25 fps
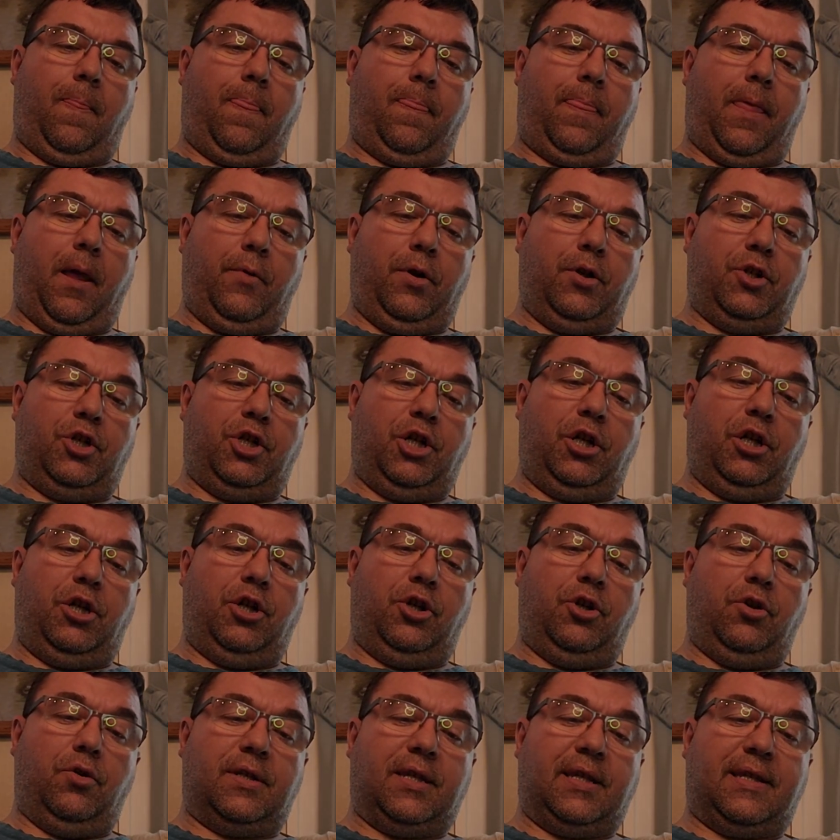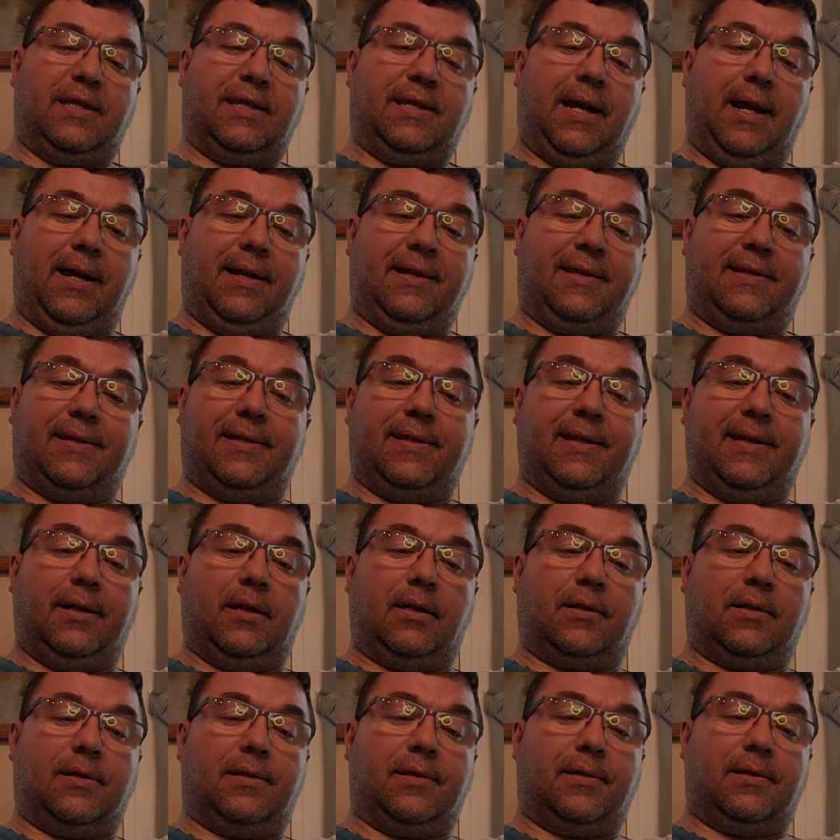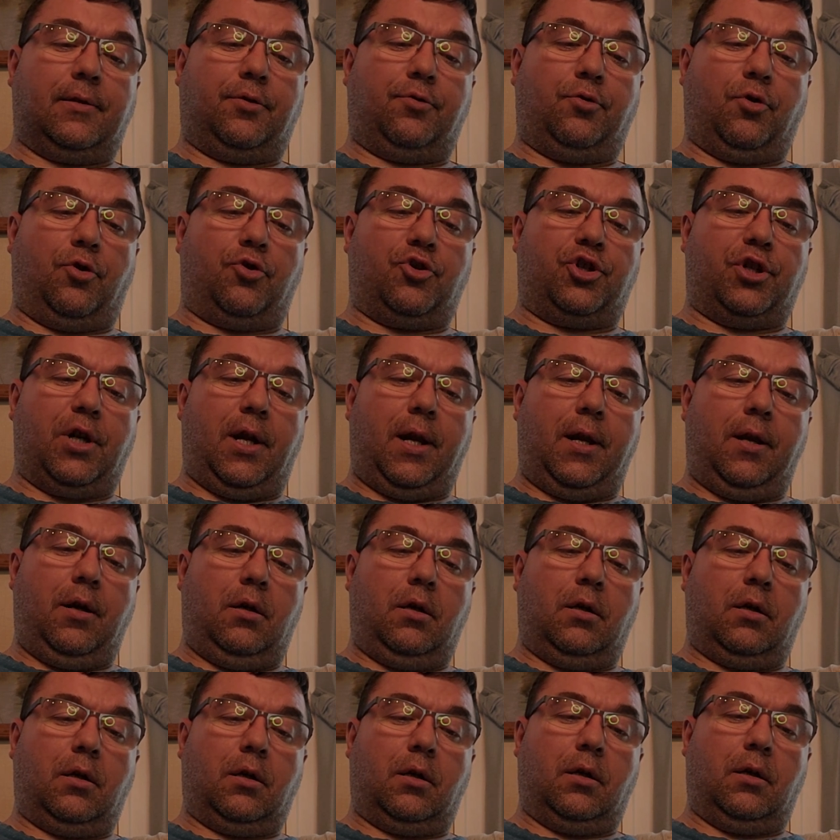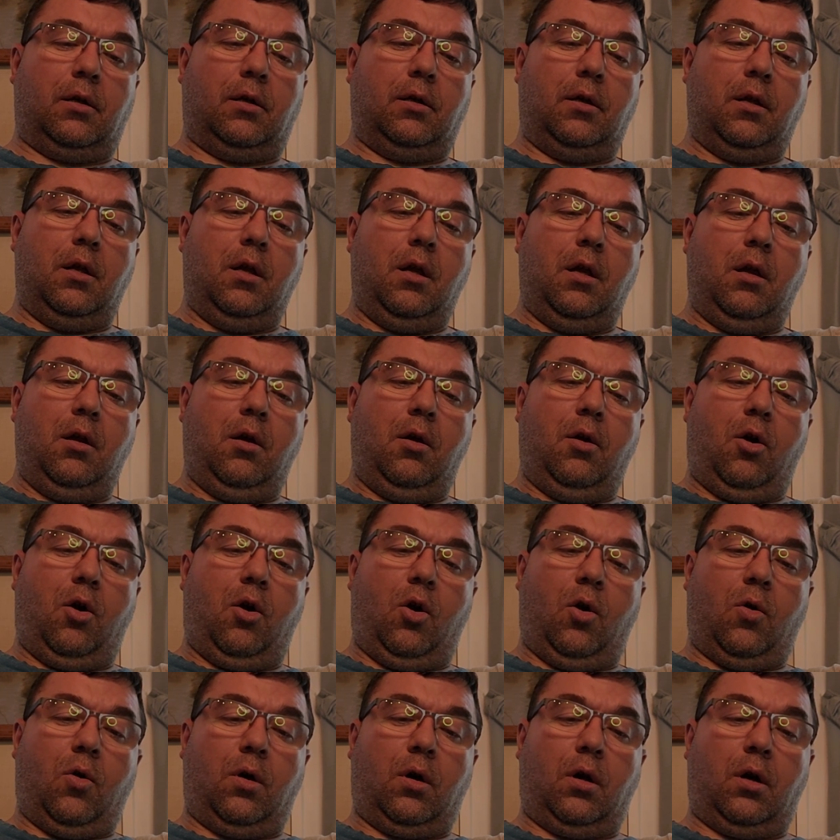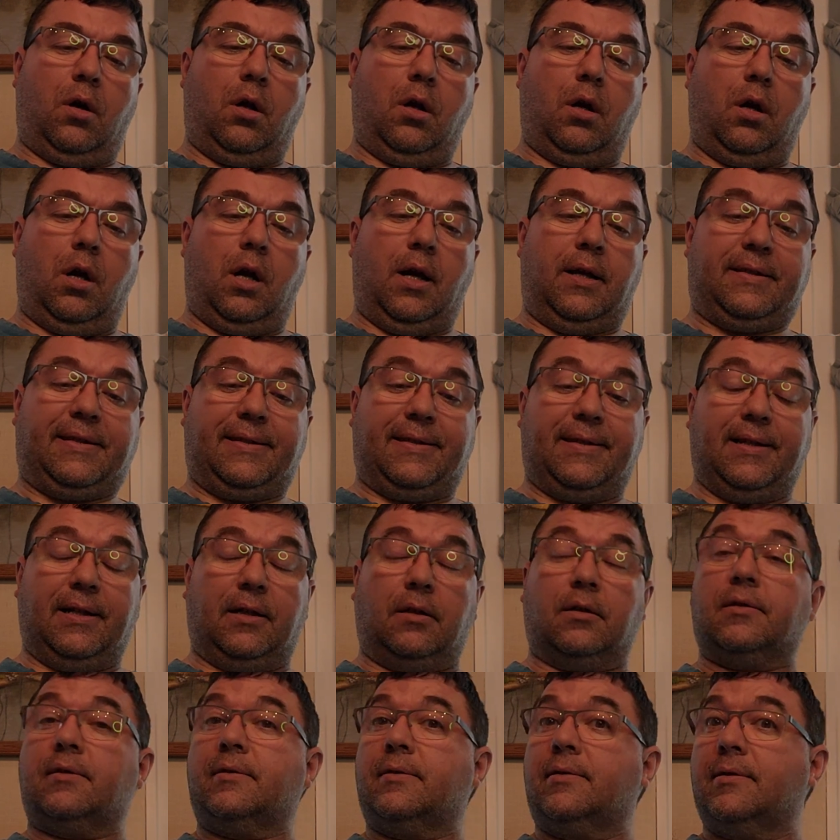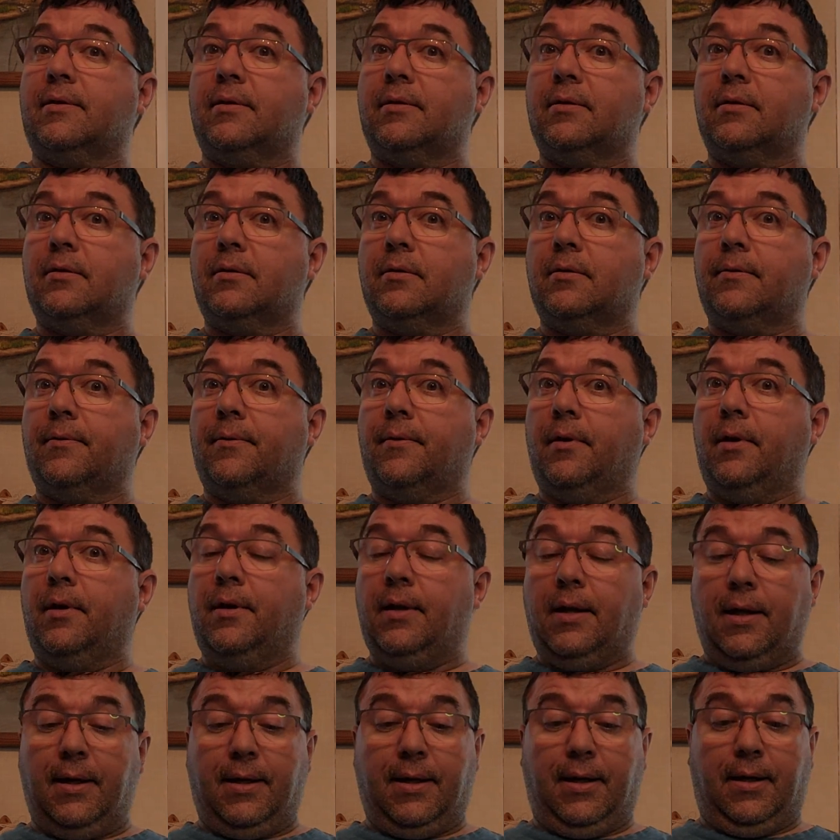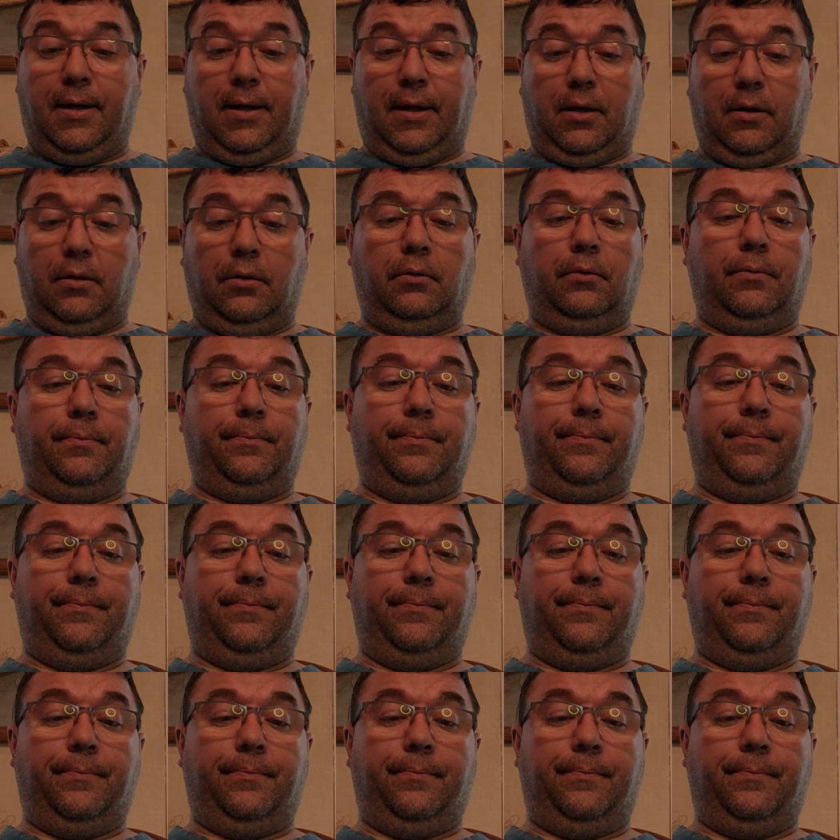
they want you to use a size 6 crochet hook or a 6 knitting needle.